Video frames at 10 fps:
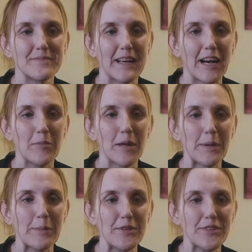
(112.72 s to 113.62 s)
How blind
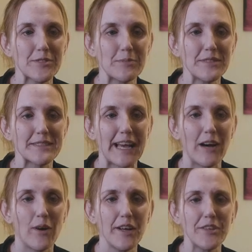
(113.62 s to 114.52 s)
people use computers,
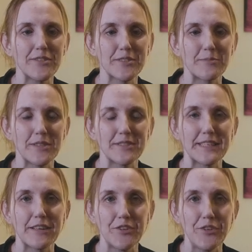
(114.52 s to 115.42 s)
how I use computers,
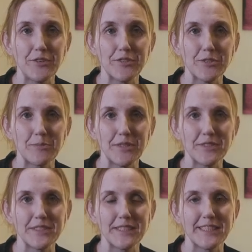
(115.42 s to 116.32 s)
how you use
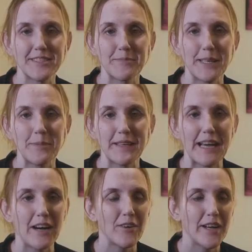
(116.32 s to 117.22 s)
computers, and maybe
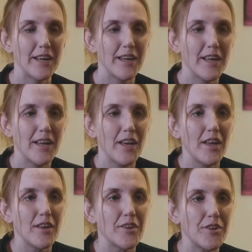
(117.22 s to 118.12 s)
how
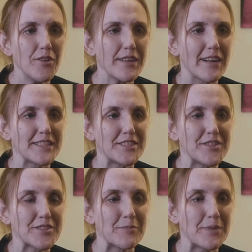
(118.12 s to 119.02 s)
you guys
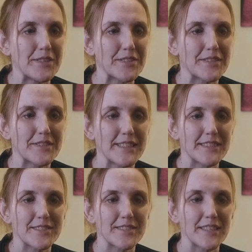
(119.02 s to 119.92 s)
use computers.
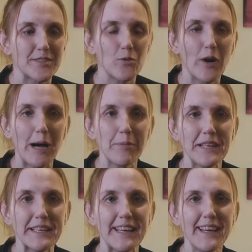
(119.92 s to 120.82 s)
It's all
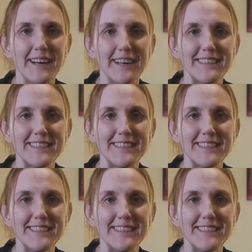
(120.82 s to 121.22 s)
happening here.